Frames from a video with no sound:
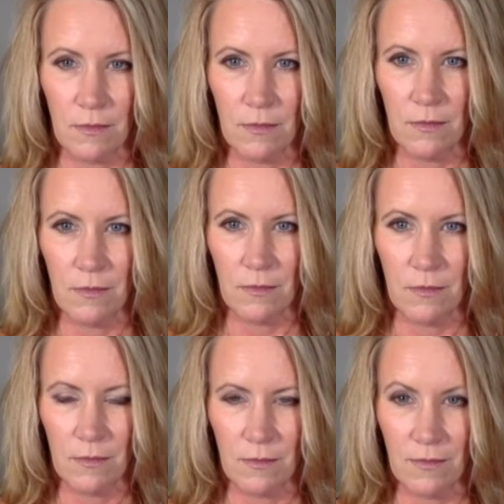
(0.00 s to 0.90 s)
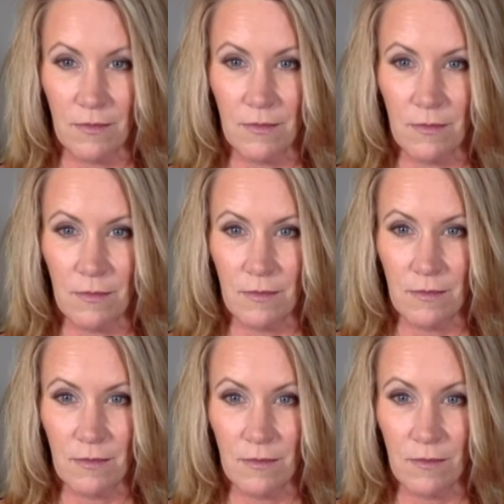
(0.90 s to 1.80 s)

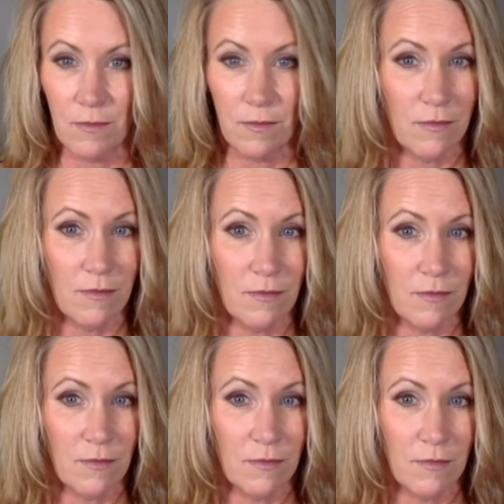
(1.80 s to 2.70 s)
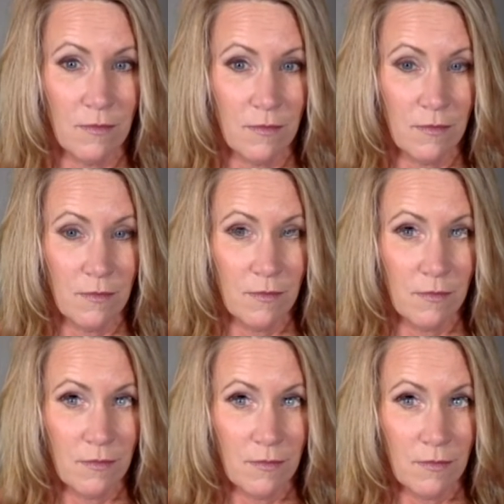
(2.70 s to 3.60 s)

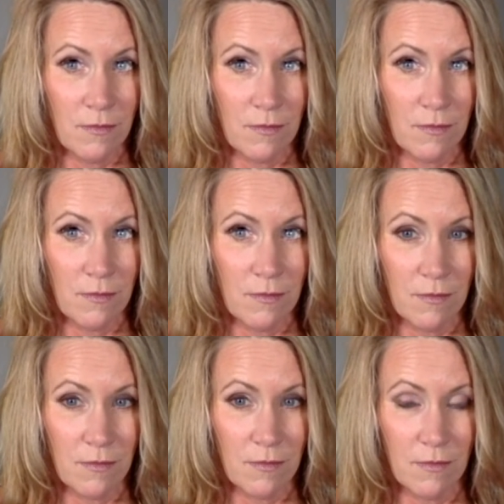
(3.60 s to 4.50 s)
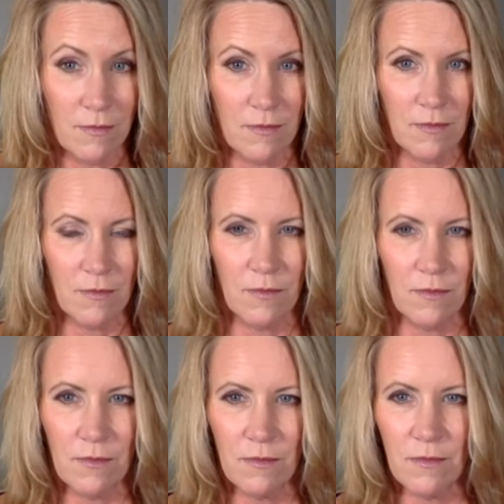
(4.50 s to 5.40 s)

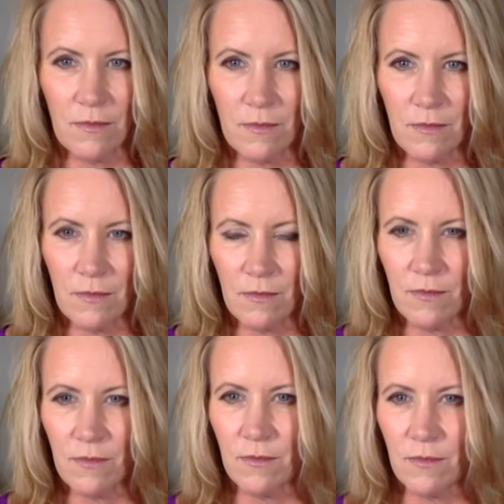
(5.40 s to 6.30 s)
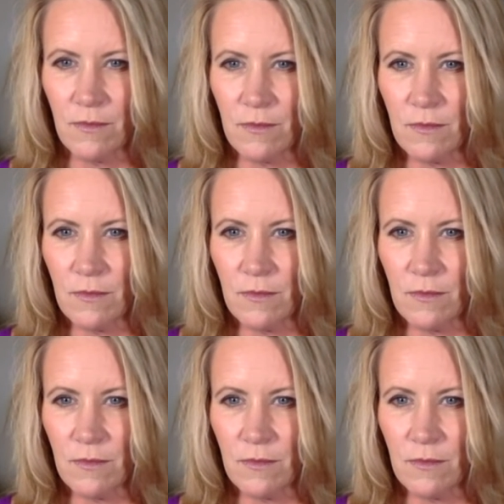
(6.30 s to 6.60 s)
No words are spoken by the person on screen.